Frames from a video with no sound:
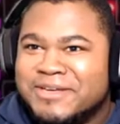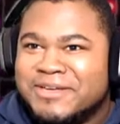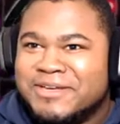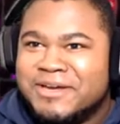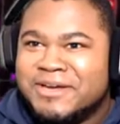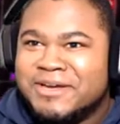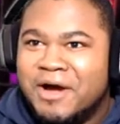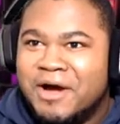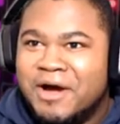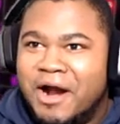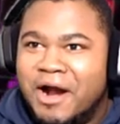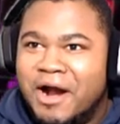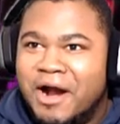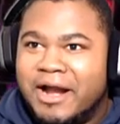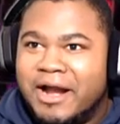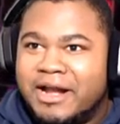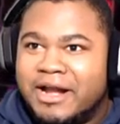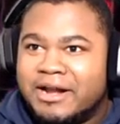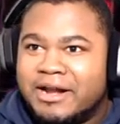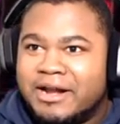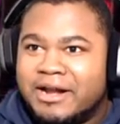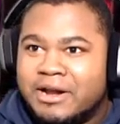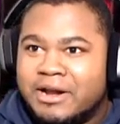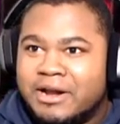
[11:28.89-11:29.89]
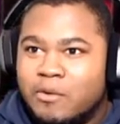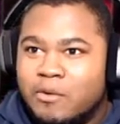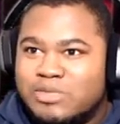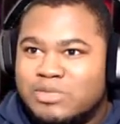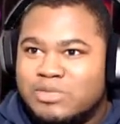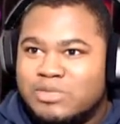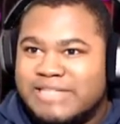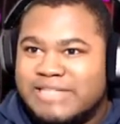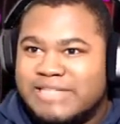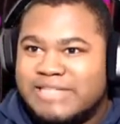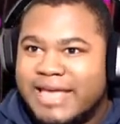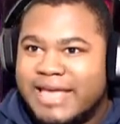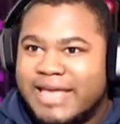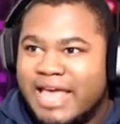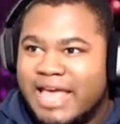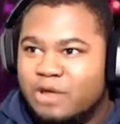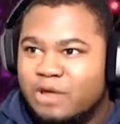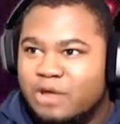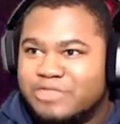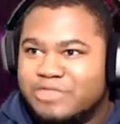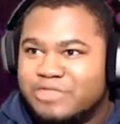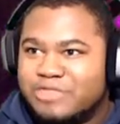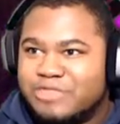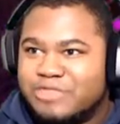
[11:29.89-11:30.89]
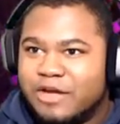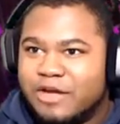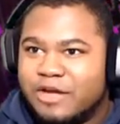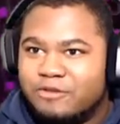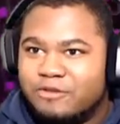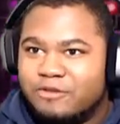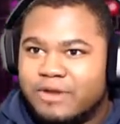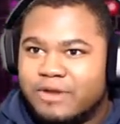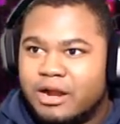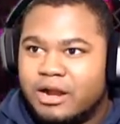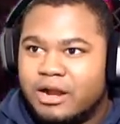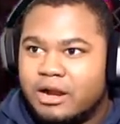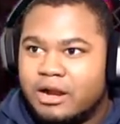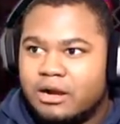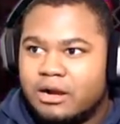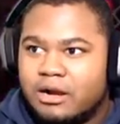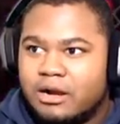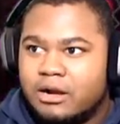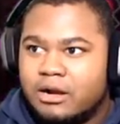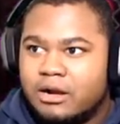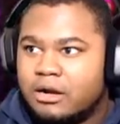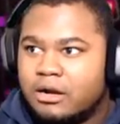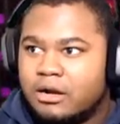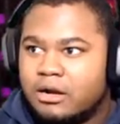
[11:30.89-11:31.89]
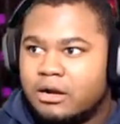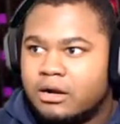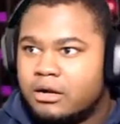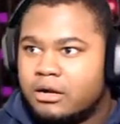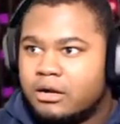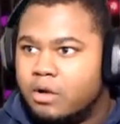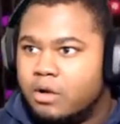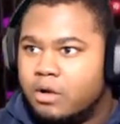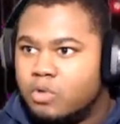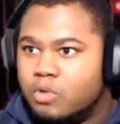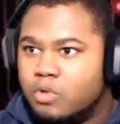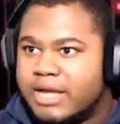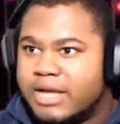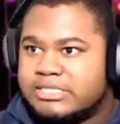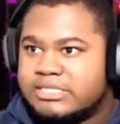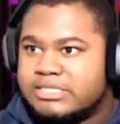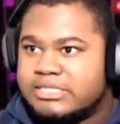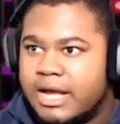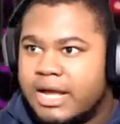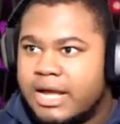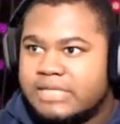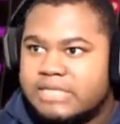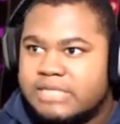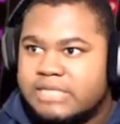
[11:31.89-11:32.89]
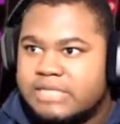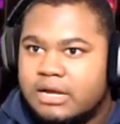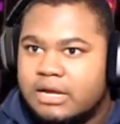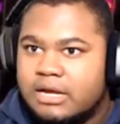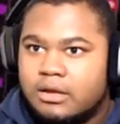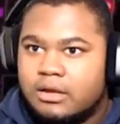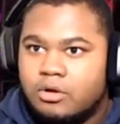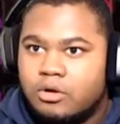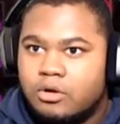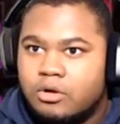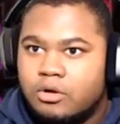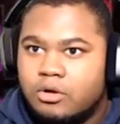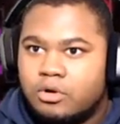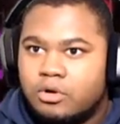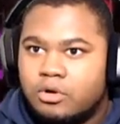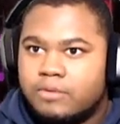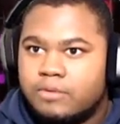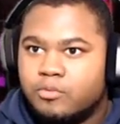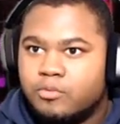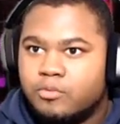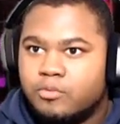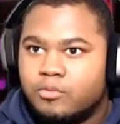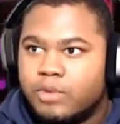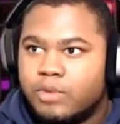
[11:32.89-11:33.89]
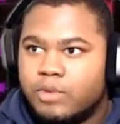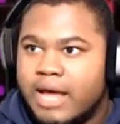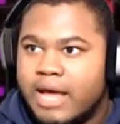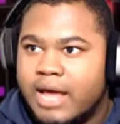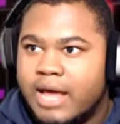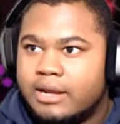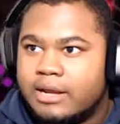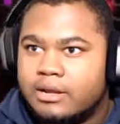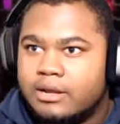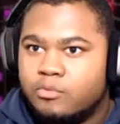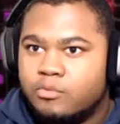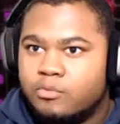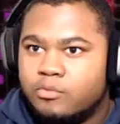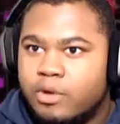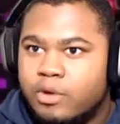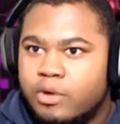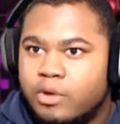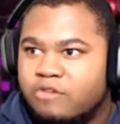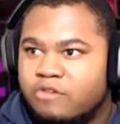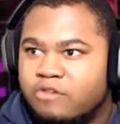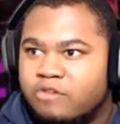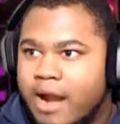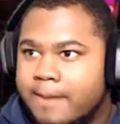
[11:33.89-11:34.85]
Alright. What's that yellow thing over there? Oh, I got stuck. I got stuck. Hold on. We got it. We're gonna hit the right.